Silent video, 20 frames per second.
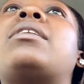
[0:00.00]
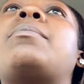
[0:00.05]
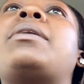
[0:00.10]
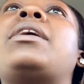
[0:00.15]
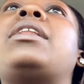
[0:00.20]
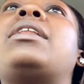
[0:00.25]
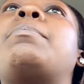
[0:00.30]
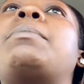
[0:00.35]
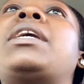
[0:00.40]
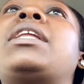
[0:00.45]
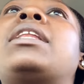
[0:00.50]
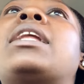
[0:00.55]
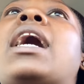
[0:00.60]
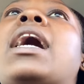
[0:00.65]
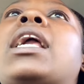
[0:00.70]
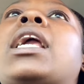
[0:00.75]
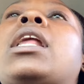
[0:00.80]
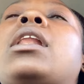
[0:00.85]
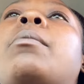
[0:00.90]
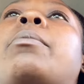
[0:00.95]
to be me
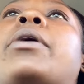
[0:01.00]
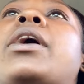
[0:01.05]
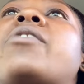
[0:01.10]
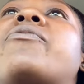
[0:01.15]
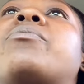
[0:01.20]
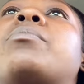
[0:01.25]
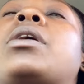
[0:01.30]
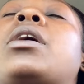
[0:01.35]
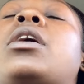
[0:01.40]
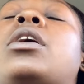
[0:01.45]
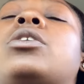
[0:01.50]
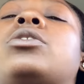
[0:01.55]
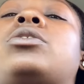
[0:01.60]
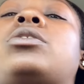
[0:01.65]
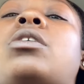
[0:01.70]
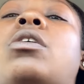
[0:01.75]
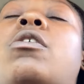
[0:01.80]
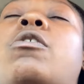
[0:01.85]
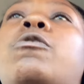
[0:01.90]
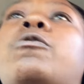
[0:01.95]
not getting a break from her.
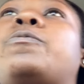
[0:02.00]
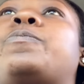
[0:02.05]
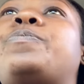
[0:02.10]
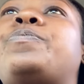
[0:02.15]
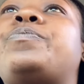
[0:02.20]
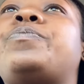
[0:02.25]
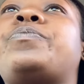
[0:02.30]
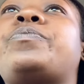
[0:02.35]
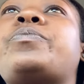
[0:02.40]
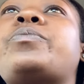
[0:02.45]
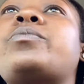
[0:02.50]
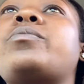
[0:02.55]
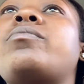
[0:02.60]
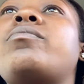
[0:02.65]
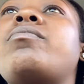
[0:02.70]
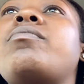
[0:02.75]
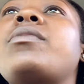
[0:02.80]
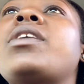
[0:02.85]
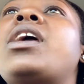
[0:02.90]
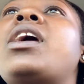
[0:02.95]
So,
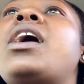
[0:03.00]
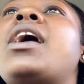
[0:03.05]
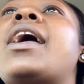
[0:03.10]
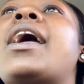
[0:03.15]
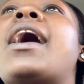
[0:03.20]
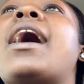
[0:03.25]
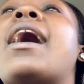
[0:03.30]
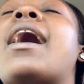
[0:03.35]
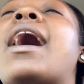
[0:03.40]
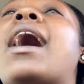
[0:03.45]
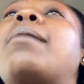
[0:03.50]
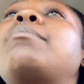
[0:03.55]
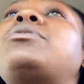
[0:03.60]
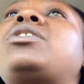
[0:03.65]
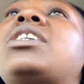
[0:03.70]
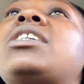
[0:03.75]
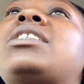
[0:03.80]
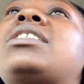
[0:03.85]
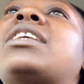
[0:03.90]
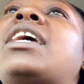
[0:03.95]
I'm
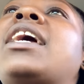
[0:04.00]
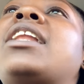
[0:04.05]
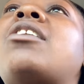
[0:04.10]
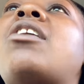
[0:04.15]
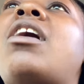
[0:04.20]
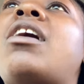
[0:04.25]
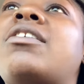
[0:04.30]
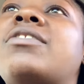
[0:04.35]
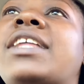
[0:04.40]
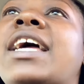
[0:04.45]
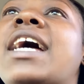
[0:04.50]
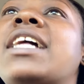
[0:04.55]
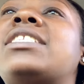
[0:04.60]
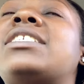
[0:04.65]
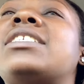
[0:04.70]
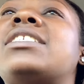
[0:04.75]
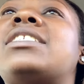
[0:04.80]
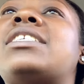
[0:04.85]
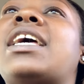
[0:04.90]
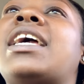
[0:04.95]
just saying all that
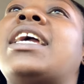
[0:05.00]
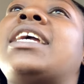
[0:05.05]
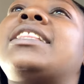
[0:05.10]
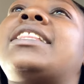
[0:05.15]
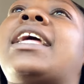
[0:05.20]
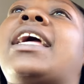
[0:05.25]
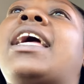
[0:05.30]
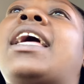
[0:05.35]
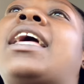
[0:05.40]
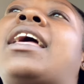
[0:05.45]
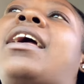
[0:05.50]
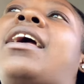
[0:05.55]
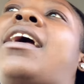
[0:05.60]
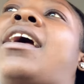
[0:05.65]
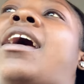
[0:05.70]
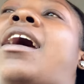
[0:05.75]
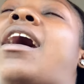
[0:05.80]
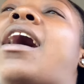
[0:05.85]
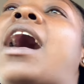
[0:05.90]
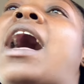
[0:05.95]
to say that
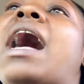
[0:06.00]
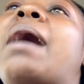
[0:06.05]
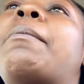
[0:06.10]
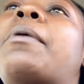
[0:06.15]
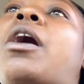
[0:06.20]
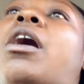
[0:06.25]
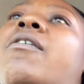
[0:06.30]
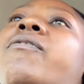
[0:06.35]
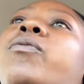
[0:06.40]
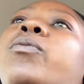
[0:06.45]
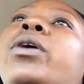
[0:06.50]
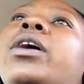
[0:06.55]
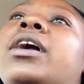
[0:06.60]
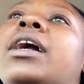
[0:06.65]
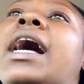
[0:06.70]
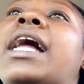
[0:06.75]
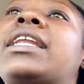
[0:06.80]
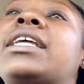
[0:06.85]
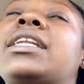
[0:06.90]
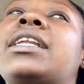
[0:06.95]
I'm off work.
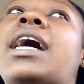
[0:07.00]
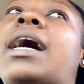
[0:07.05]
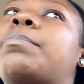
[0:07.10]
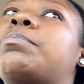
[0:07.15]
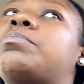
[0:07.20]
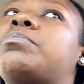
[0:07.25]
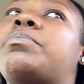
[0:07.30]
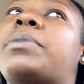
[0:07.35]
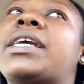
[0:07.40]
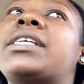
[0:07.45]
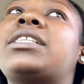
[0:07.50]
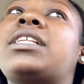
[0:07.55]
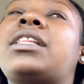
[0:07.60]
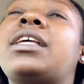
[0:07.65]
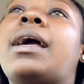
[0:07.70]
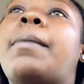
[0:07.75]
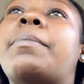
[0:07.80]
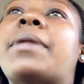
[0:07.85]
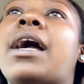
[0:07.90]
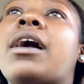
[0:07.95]
I'm not going to be
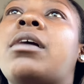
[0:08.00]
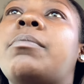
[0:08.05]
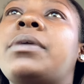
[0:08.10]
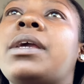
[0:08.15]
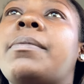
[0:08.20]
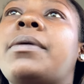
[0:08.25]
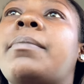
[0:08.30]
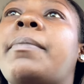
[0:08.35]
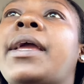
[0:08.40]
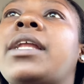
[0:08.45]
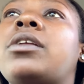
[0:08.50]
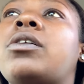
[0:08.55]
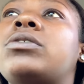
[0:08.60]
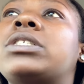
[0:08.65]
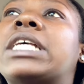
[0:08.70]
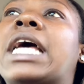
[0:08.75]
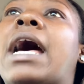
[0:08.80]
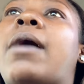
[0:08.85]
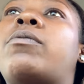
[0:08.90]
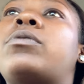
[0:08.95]
able to make those
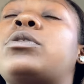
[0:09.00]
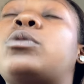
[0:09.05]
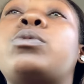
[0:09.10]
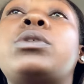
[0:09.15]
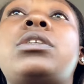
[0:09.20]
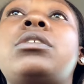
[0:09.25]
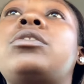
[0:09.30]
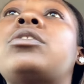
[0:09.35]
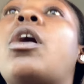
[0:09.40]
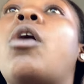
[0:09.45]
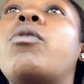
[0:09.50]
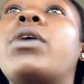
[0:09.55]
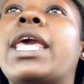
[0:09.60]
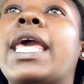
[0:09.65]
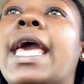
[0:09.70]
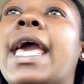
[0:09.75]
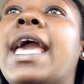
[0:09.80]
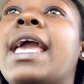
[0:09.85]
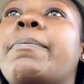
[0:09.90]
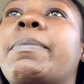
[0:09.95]
hours, which is
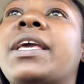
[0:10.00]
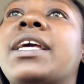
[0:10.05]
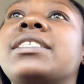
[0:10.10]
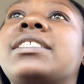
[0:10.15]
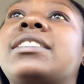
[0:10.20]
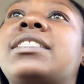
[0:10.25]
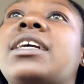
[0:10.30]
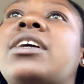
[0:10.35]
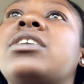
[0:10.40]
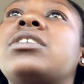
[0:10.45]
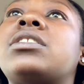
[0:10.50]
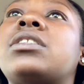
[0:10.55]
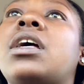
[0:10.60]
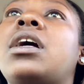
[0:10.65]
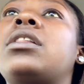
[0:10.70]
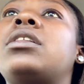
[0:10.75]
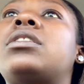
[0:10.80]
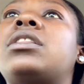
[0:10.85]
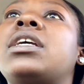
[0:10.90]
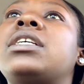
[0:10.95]
okay, because there's
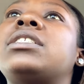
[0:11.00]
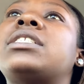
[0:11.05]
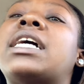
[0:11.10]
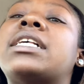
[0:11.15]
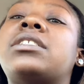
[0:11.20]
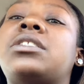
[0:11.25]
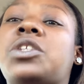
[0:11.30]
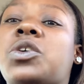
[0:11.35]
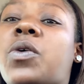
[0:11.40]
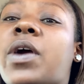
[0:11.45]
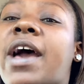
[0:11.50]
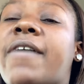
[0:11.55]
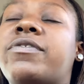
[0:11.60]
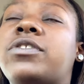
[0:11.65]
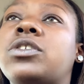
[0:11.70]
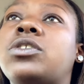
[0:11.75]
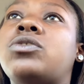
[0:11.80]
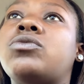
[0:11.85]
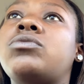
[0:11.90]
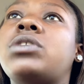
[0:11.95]
other things I still have to
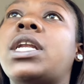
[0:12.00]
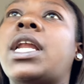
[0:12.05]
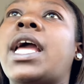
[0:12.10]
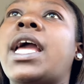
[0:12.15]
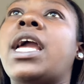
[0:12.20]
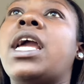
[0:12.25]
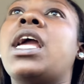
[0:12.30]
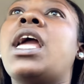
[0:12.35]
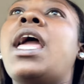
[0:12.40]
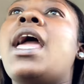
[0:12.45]
do today.